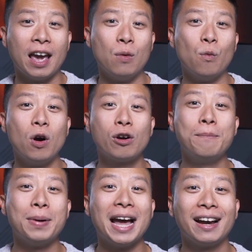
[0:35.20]
and
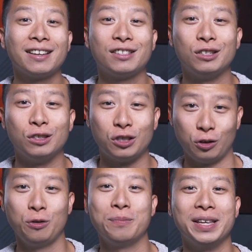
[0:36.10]
welcome back to
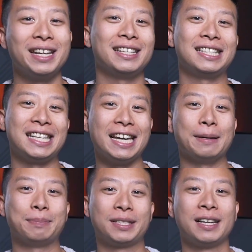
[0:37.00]
2 Minute
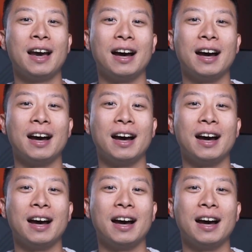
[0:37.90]
Tips,